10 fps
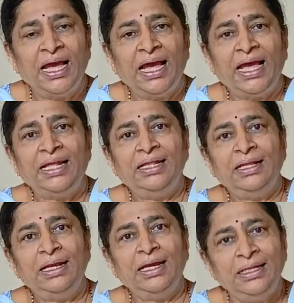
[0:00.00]
and
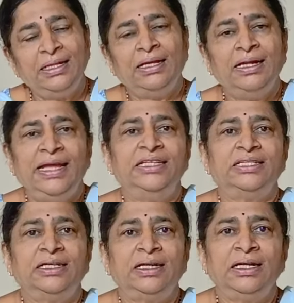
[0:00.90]
in the
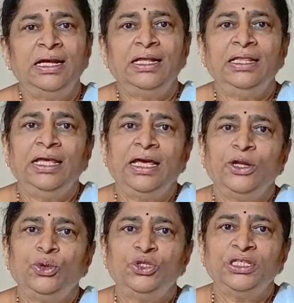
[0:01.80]
nature they are
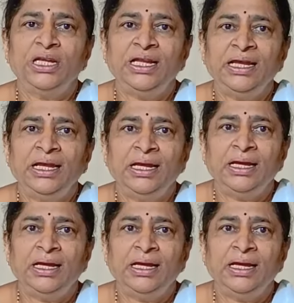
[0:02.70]
usually